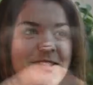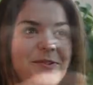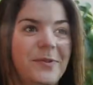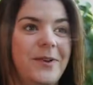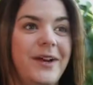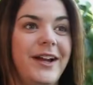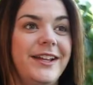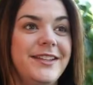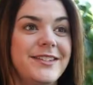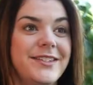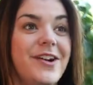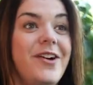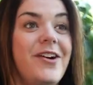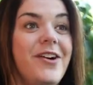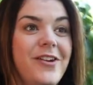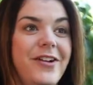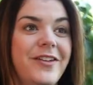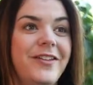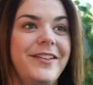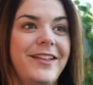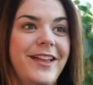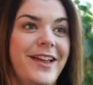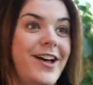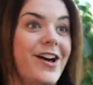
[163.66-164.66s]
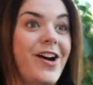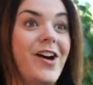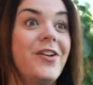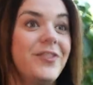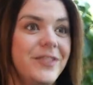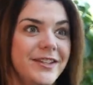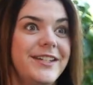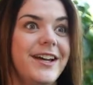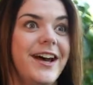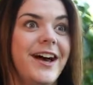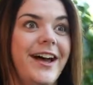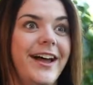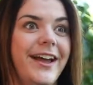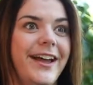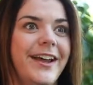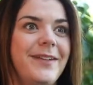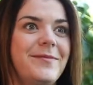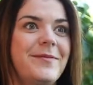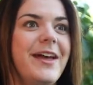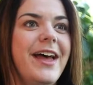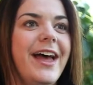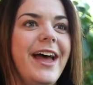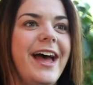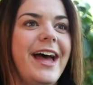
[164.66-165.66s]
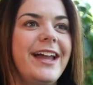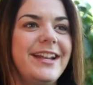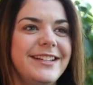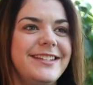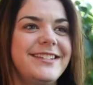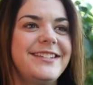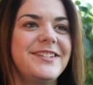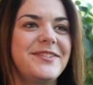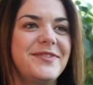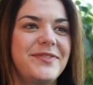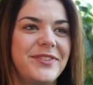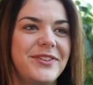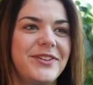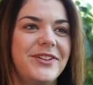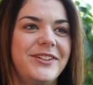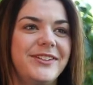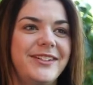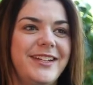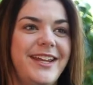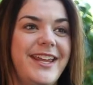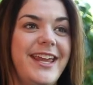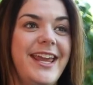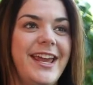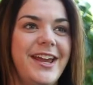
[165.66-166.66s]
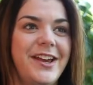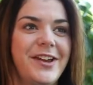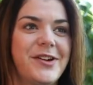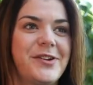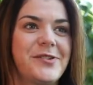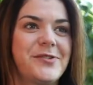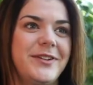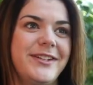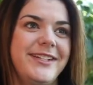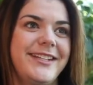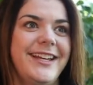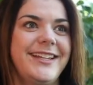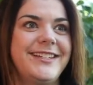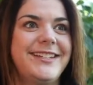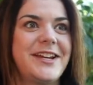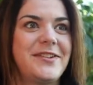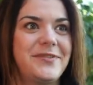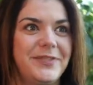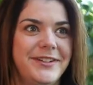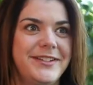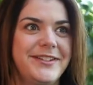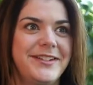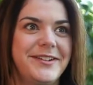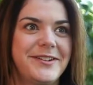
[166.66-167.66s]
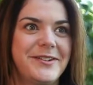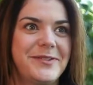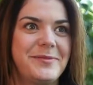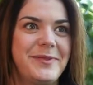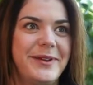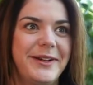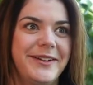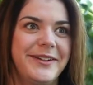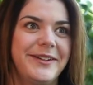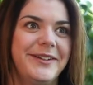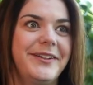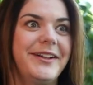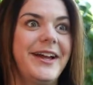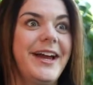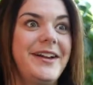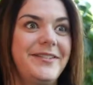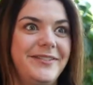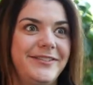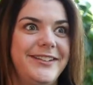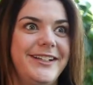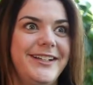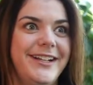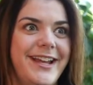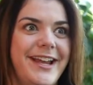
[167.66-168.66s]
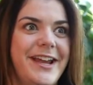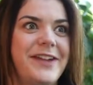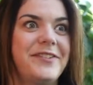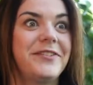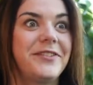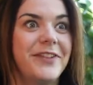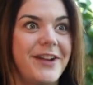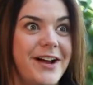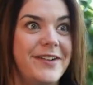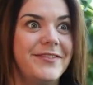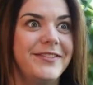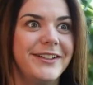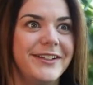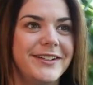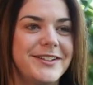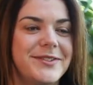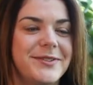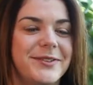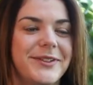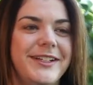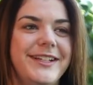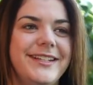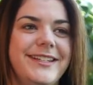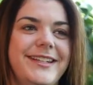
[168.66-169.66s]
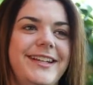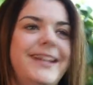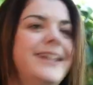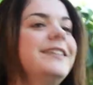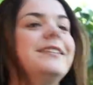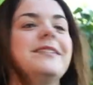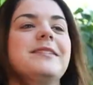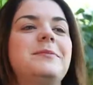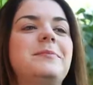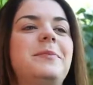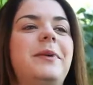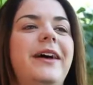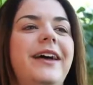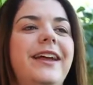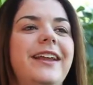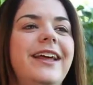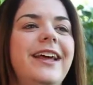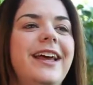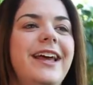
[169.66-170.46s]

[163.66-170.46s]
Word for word: the wines all the time. And it's difficult. I can't go and taste every single barrel every day for obvious reasons. But